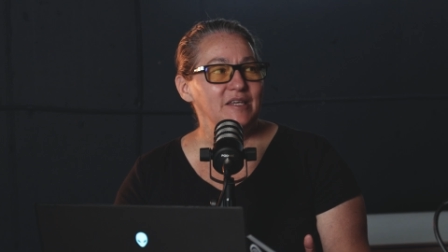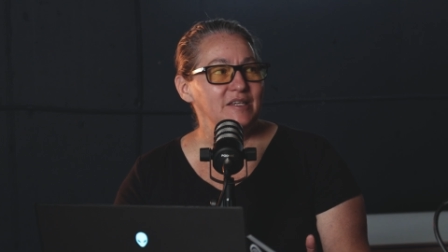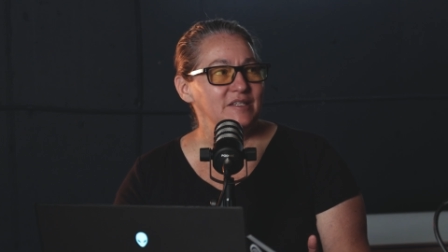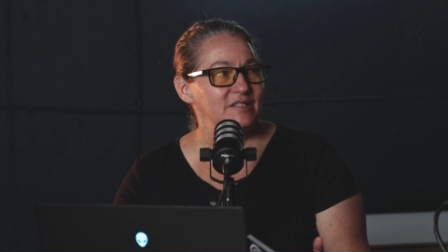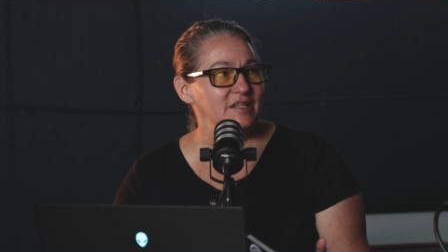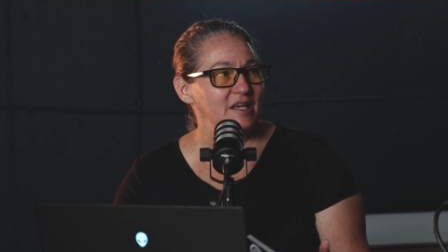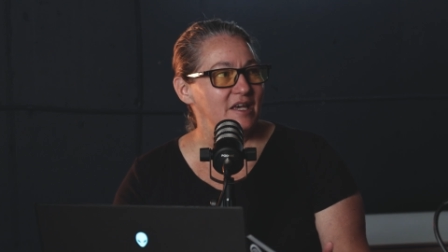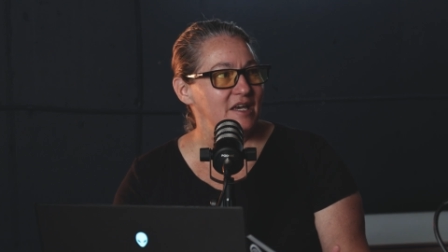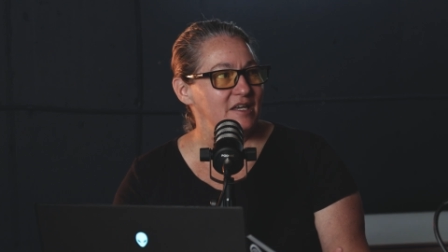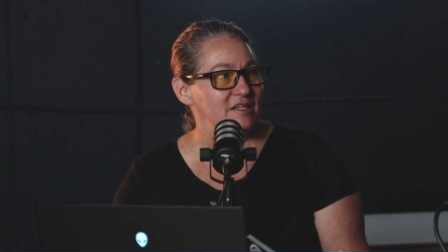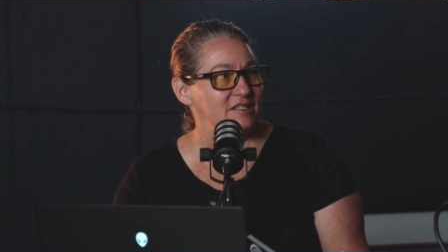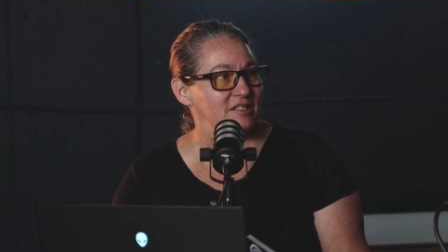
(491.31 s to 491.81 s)

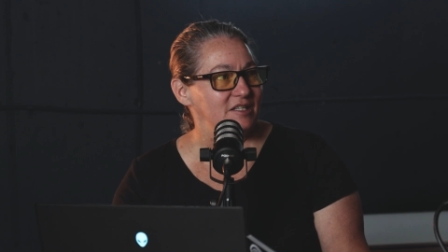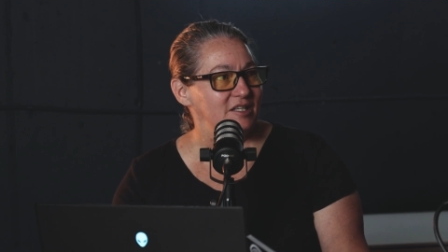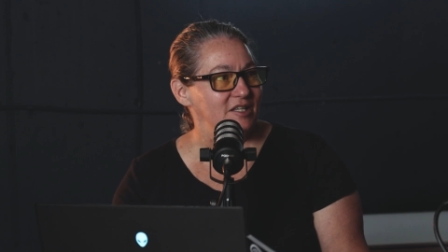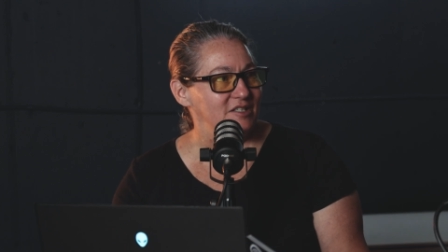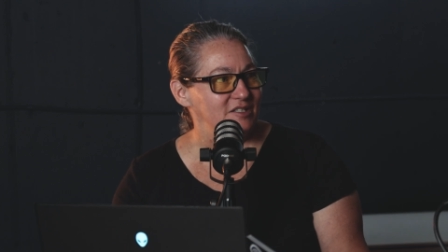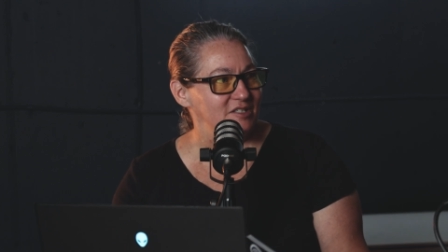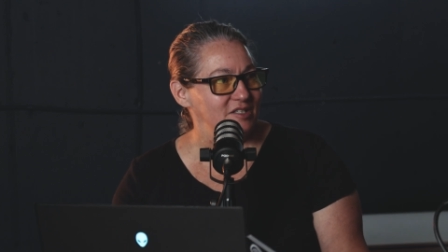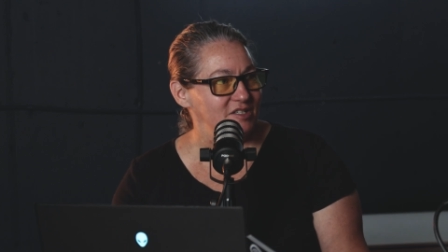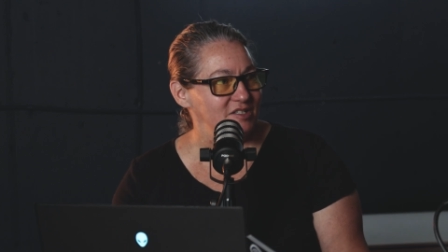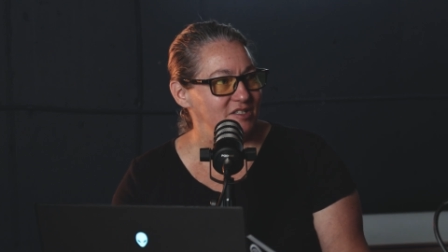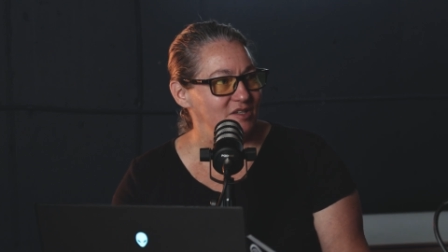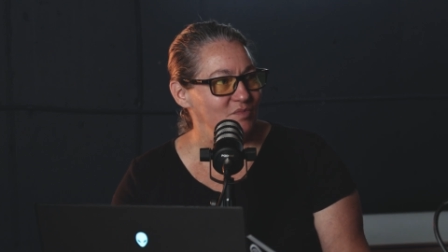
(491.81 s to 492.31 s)
is a
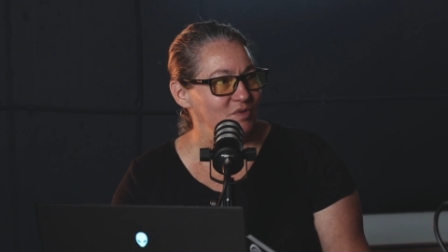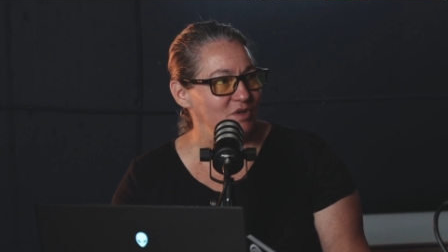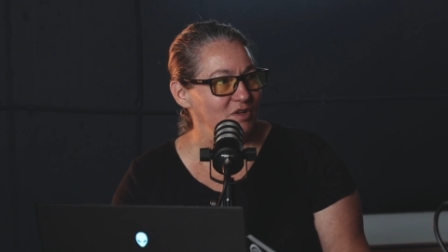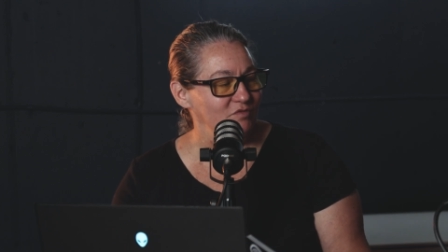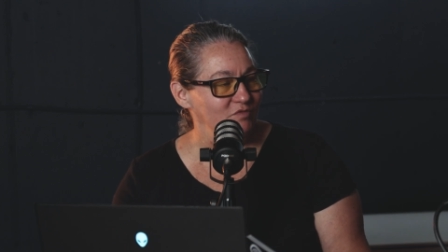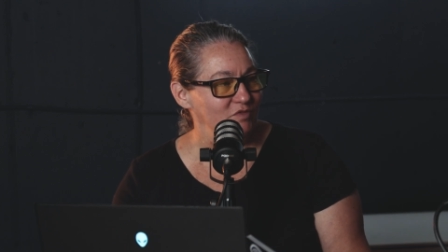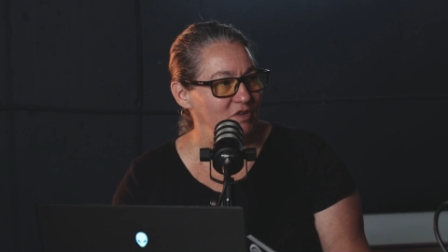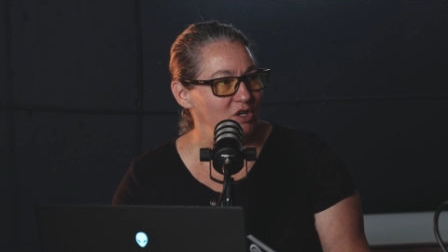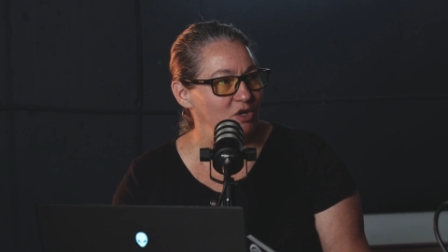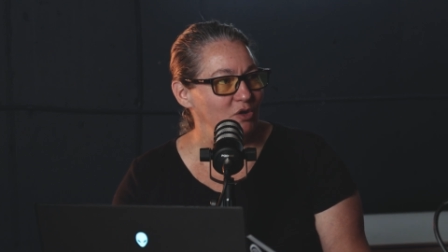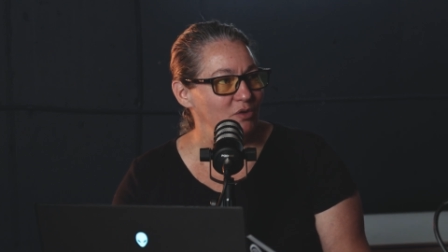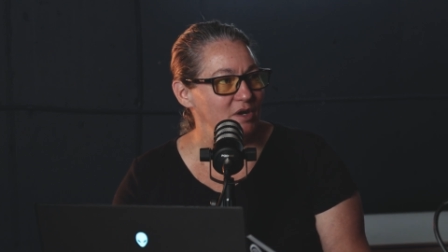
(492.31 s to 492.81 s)
system
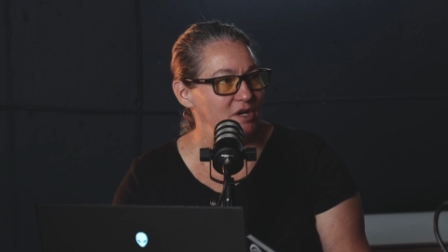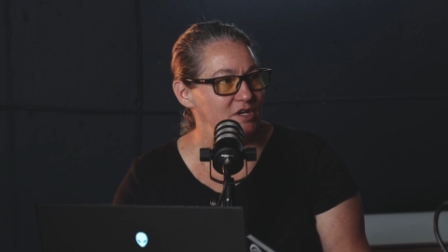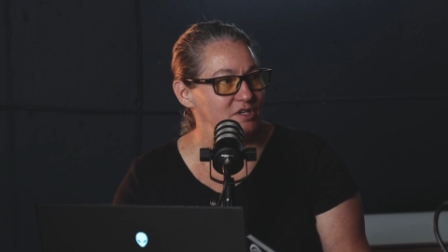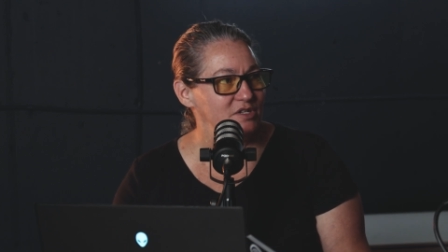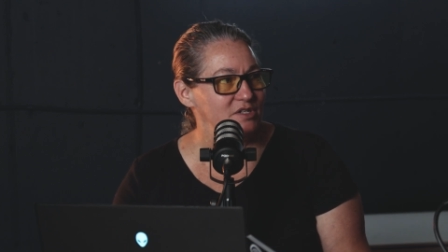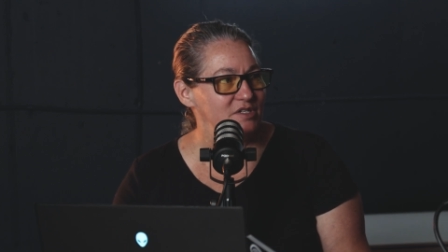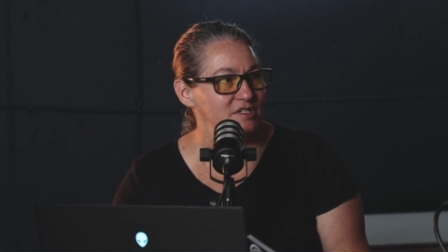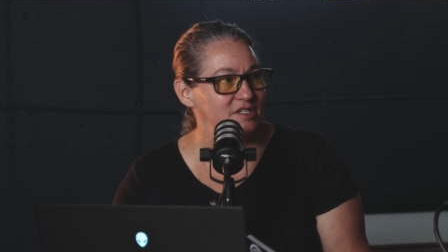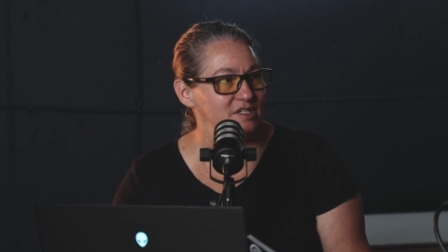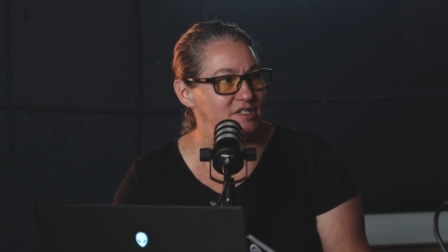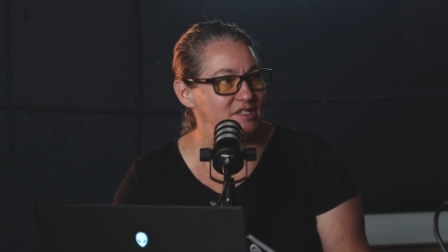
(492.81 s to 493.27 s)
configuration